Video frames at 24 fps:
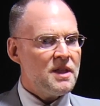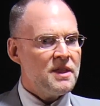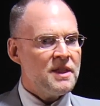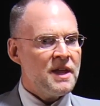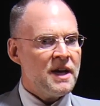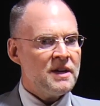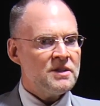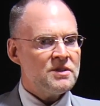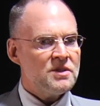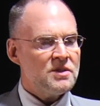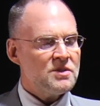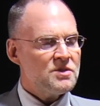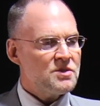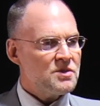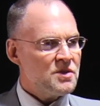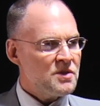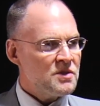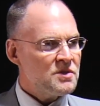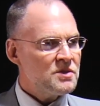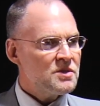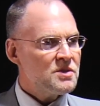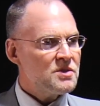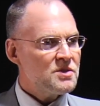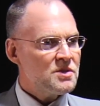that
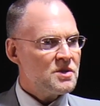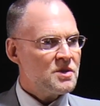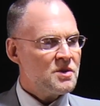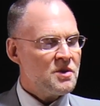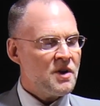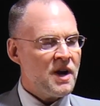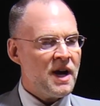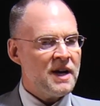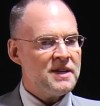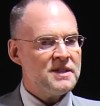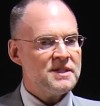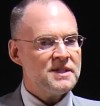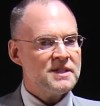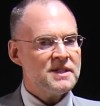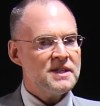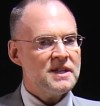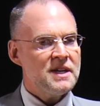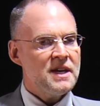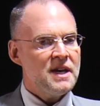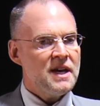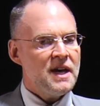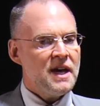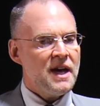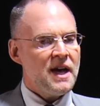turned to Christ
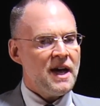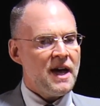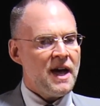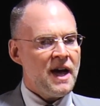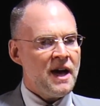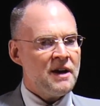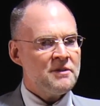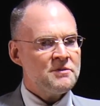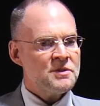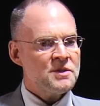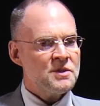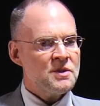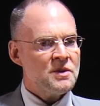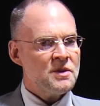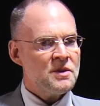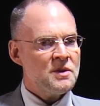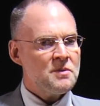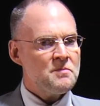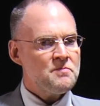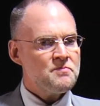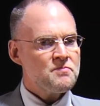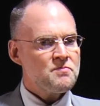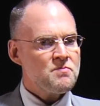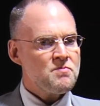
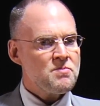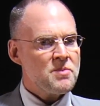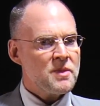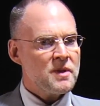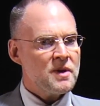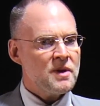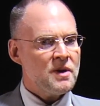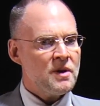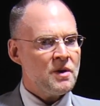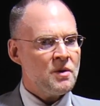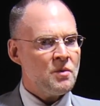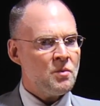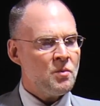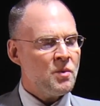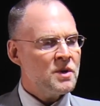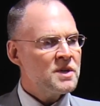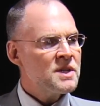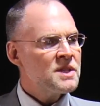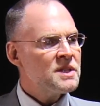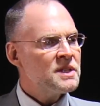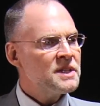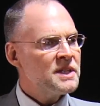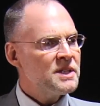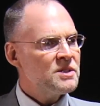after uh,
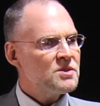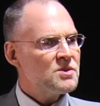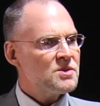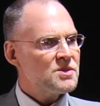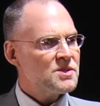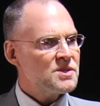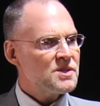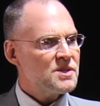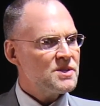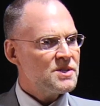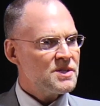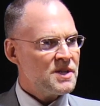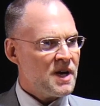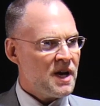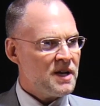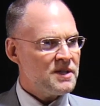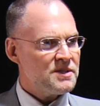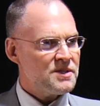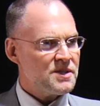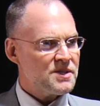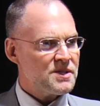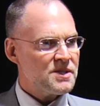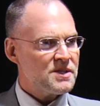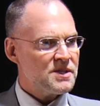one of the leader's
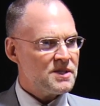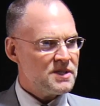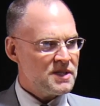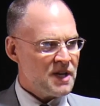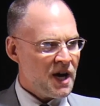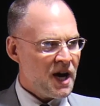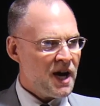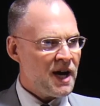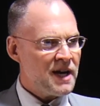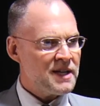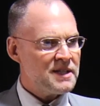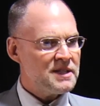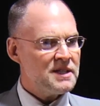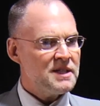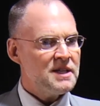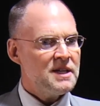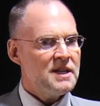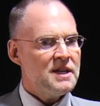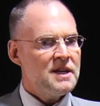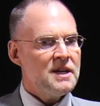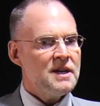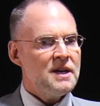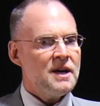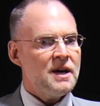sons died
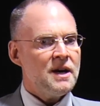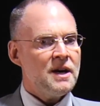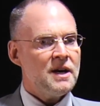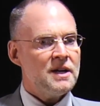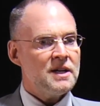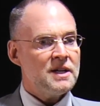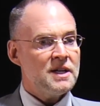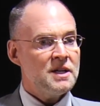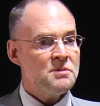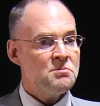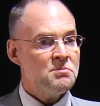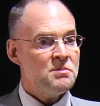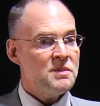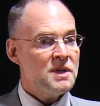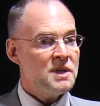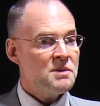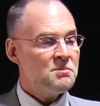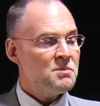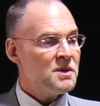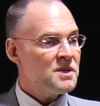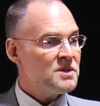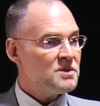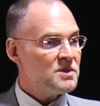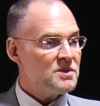uh, he
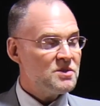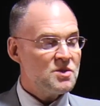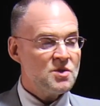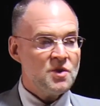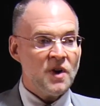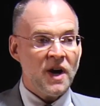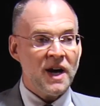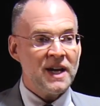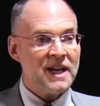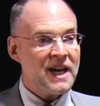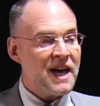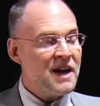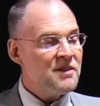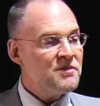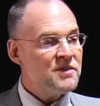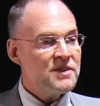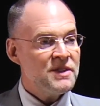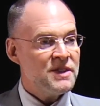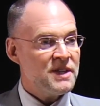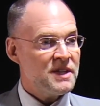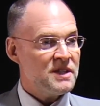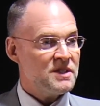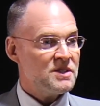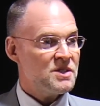he'd been trying
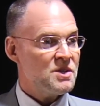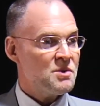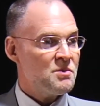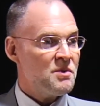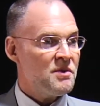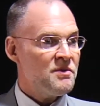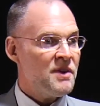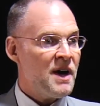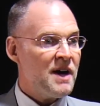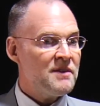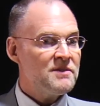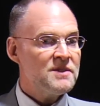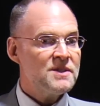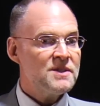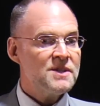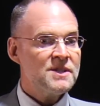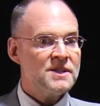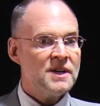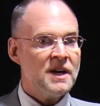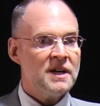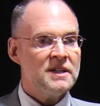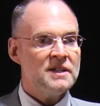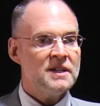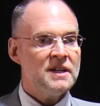everything to revive the
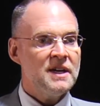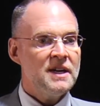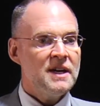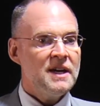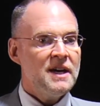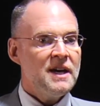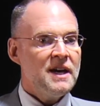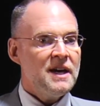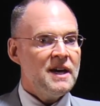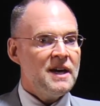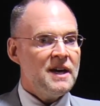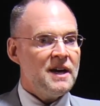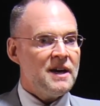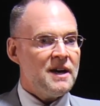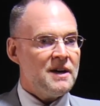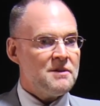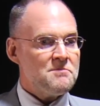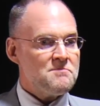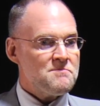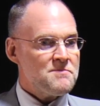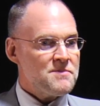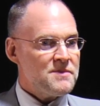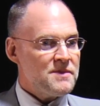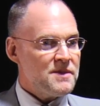son, uh,
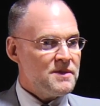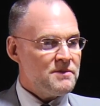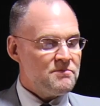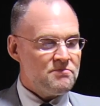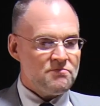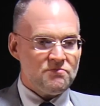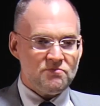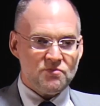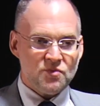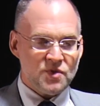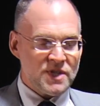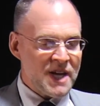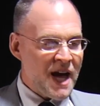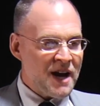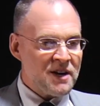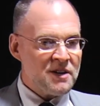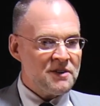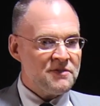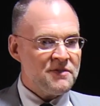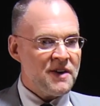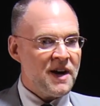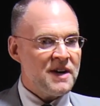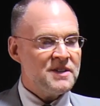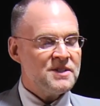
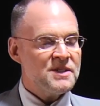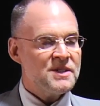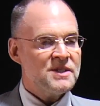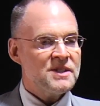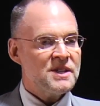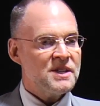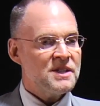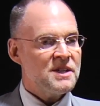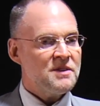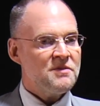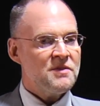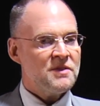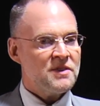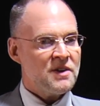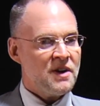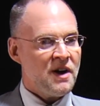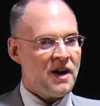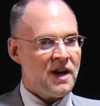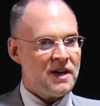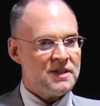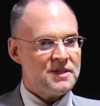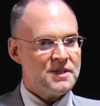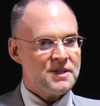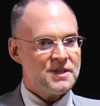sacrifices to different
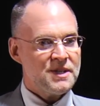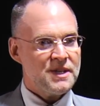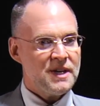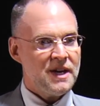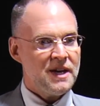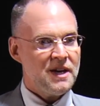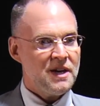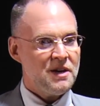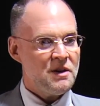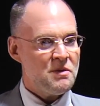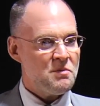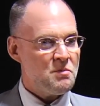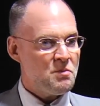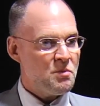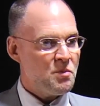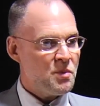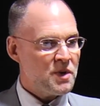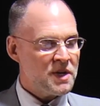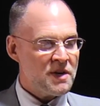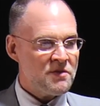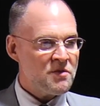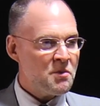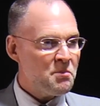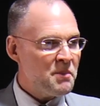gods,
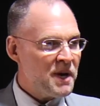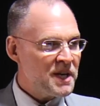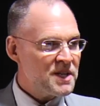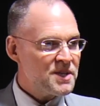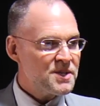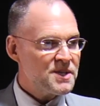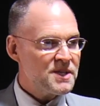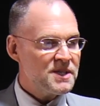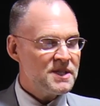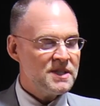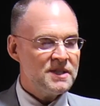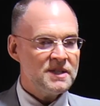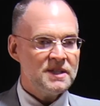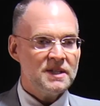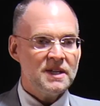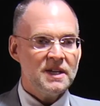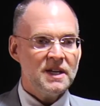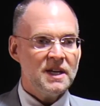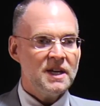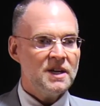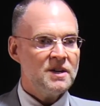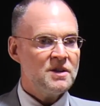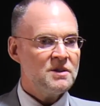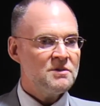whatever medicine
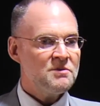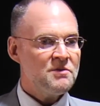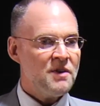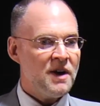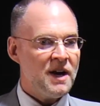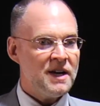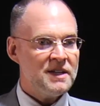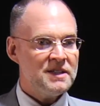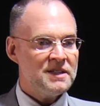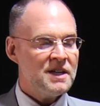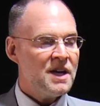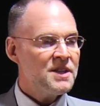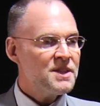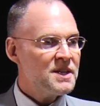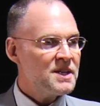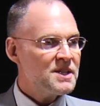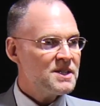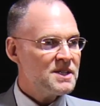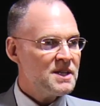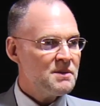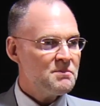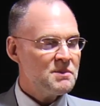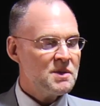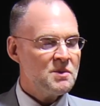he could find, nothing
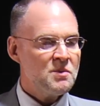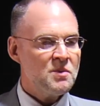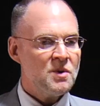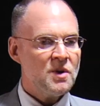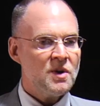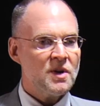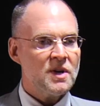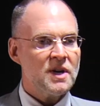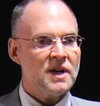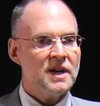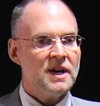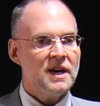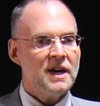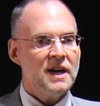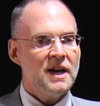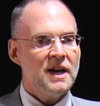seemed to work.